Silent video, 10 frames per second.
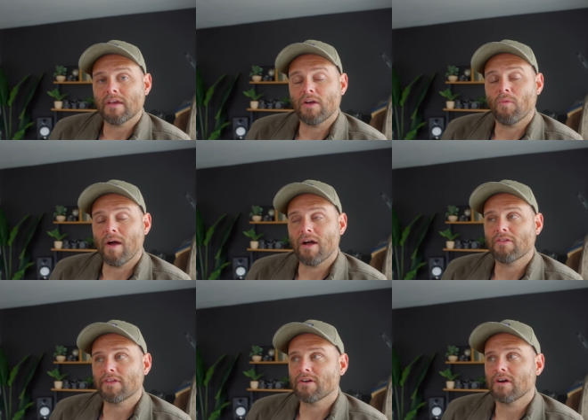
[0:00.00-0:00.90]
And while
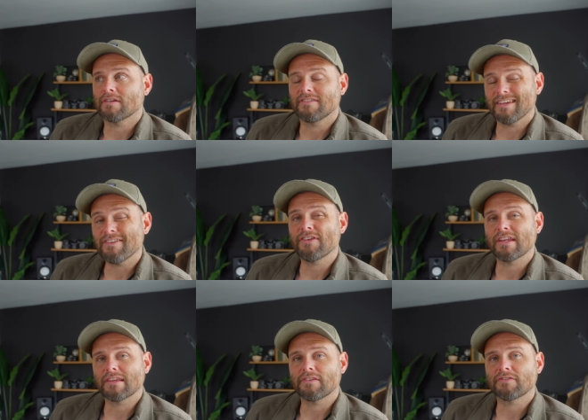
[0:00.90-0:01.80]
there are
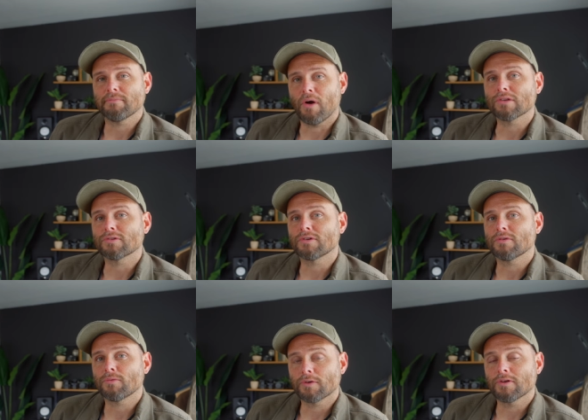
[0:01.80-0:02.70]
definitely smaller
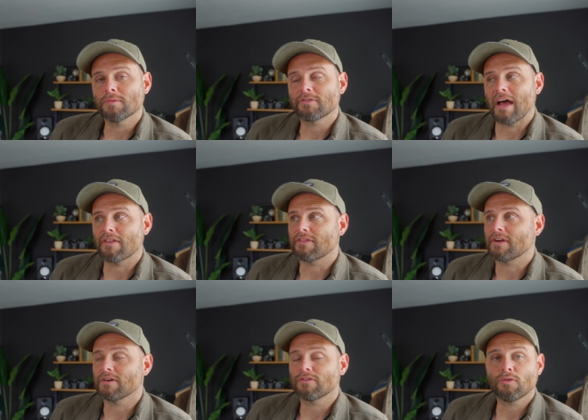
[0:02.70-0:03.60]
rooms out
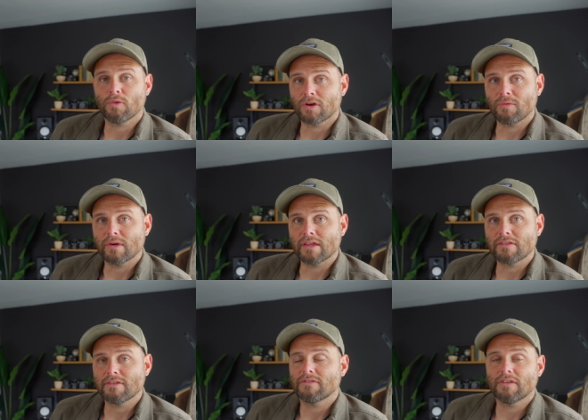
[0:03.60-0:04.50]
there to work
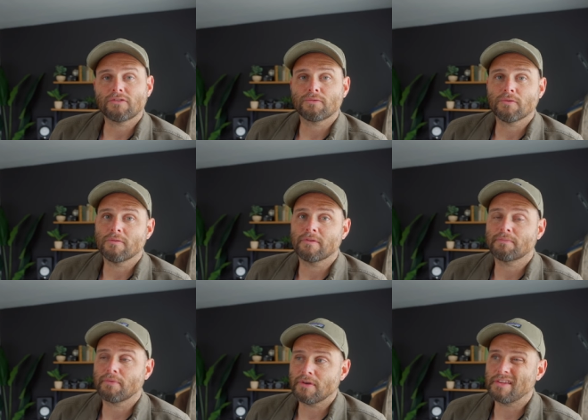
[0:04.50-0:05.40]
with, this room is
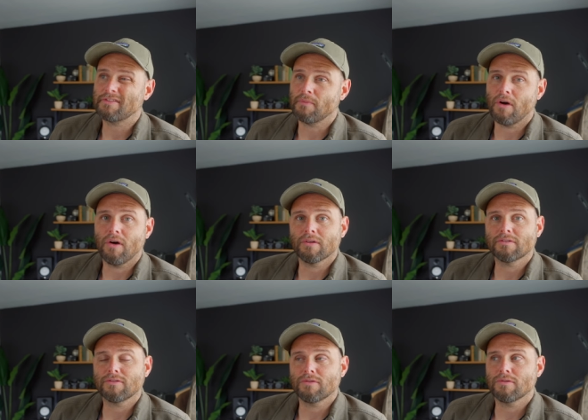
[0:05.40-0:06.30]
pretty small
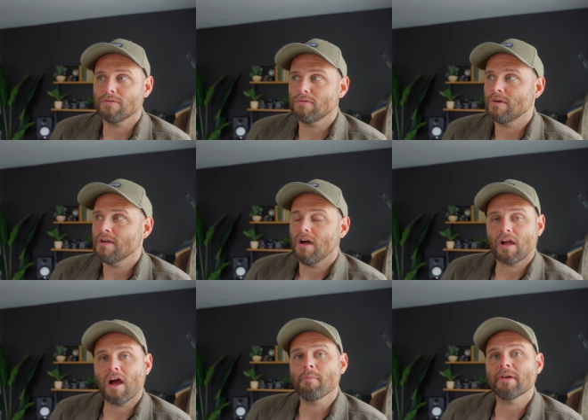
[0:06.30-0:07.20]
to
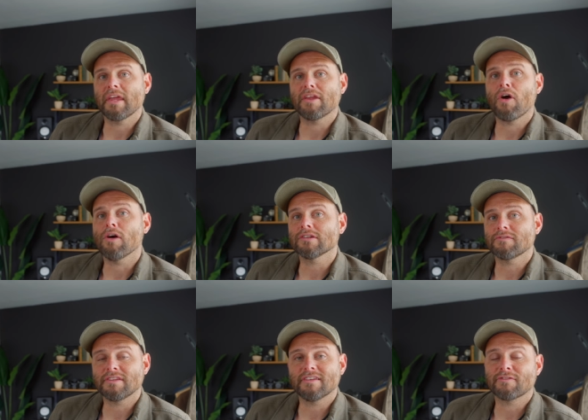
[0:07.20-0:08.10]
accommodate all of
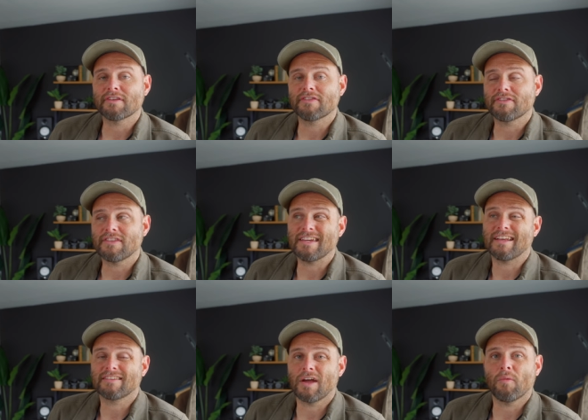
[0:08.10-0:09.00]
the different
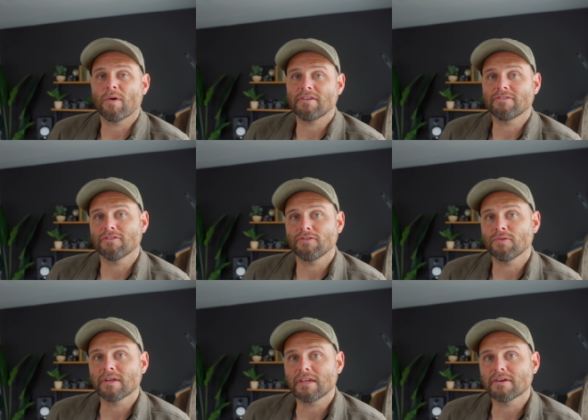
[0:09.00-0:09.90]
things I wanted to
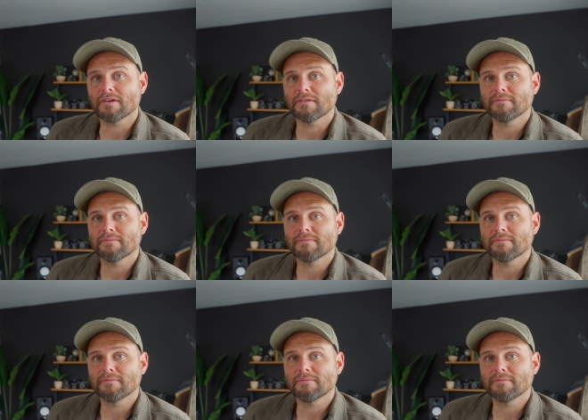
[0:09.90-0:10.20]
do in here.